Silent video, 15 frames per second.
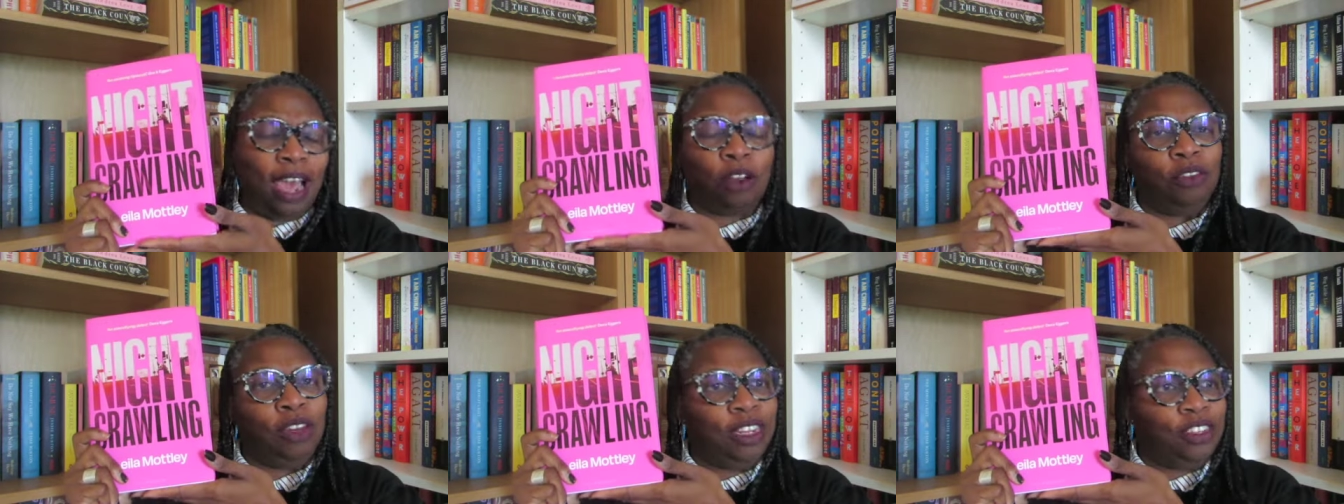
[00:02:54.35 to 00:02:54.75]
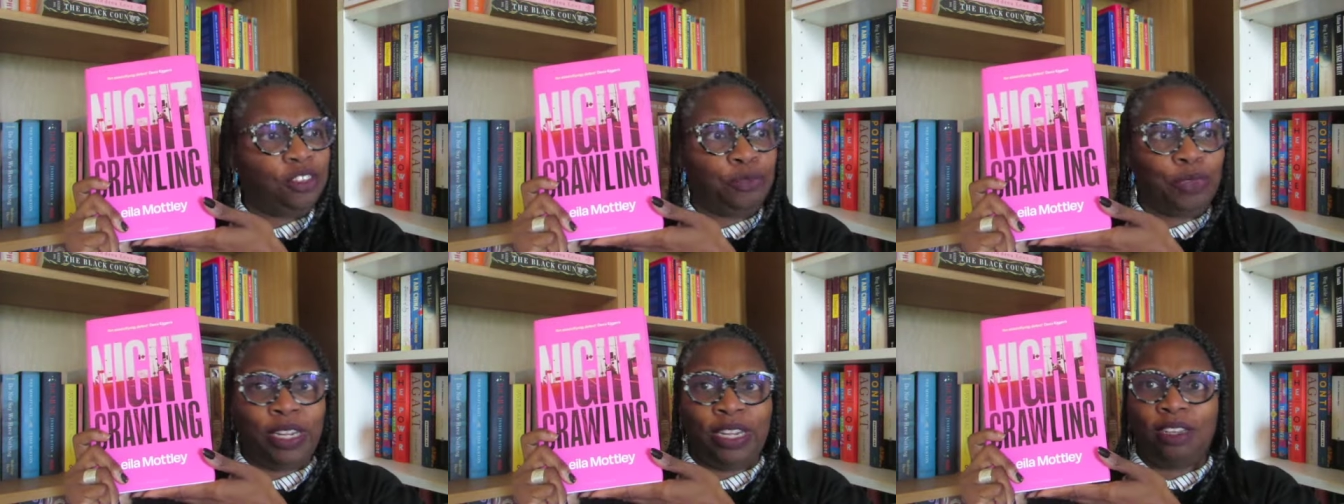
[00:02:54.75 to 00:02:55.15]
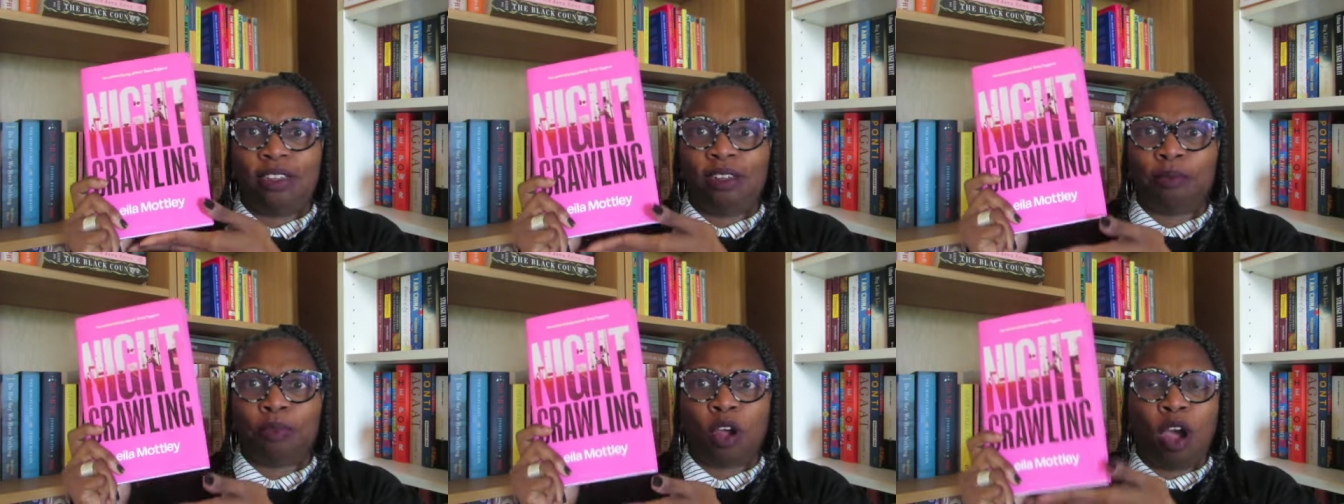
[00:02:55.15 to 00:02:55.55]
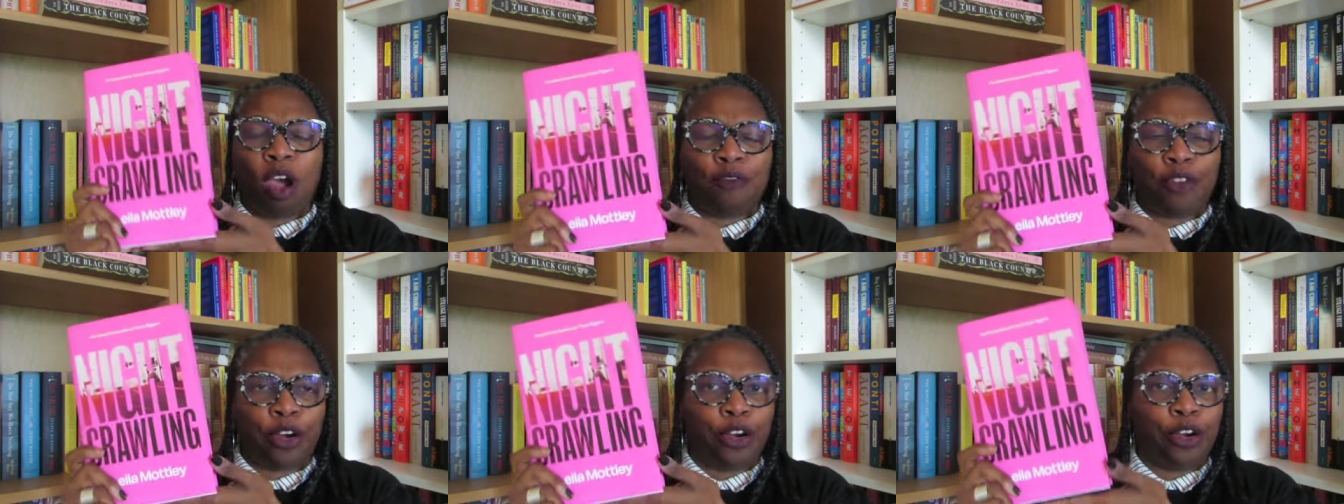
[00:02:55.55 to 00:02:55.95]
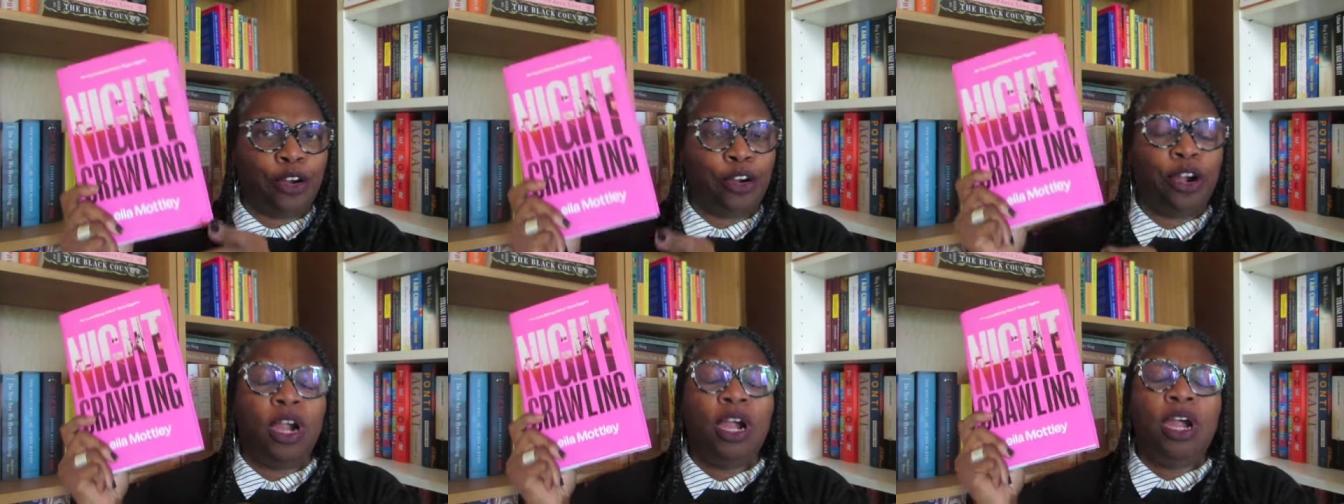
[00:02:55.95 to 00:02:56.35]
I don't need to read the
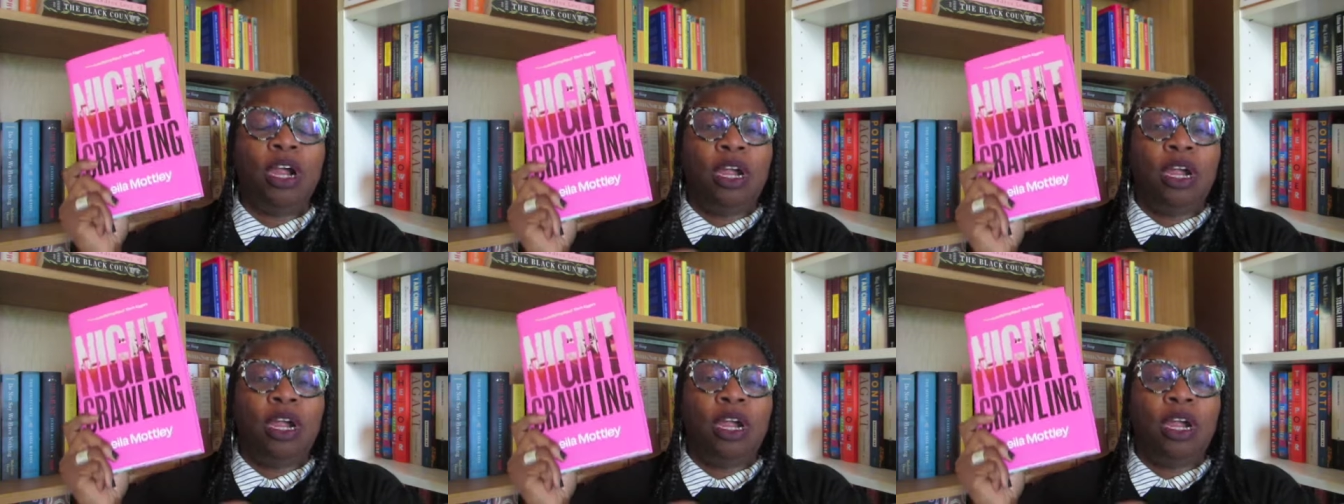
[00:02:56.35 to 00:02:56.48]
cover.